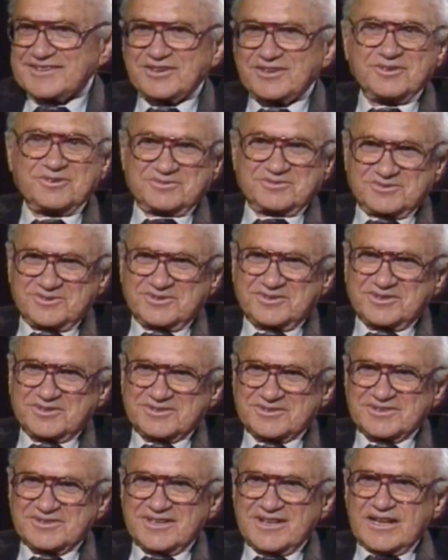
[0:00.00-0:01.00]
Oh, of course.
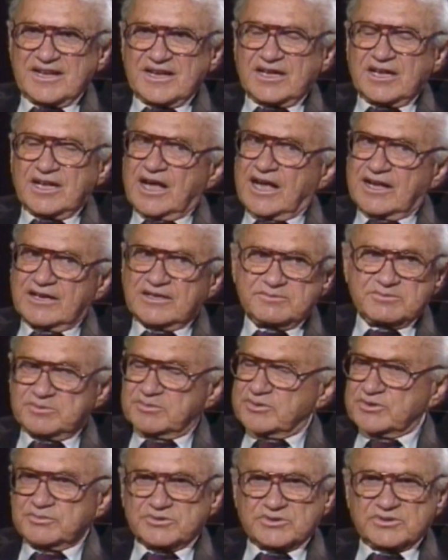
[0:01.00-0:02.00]
Adam
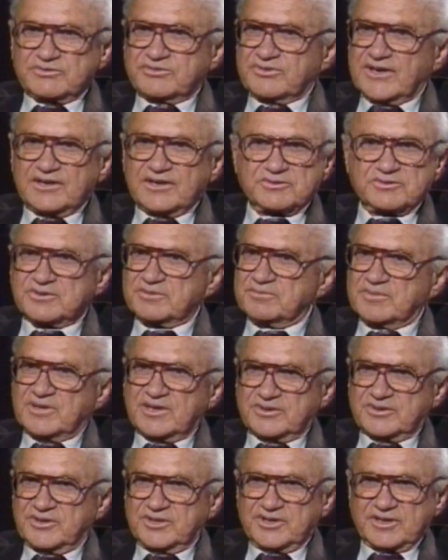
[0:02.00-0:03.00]
Smith was the founder of
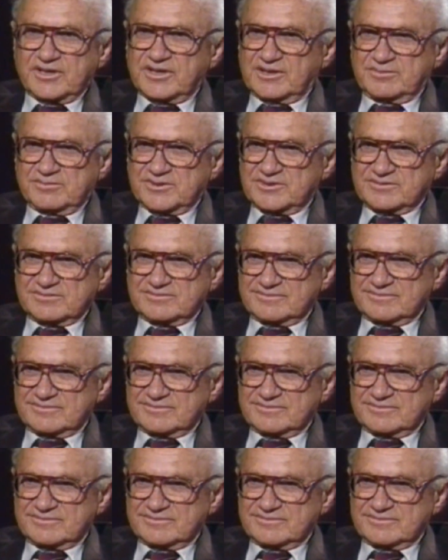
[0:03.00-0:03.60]
modern economics.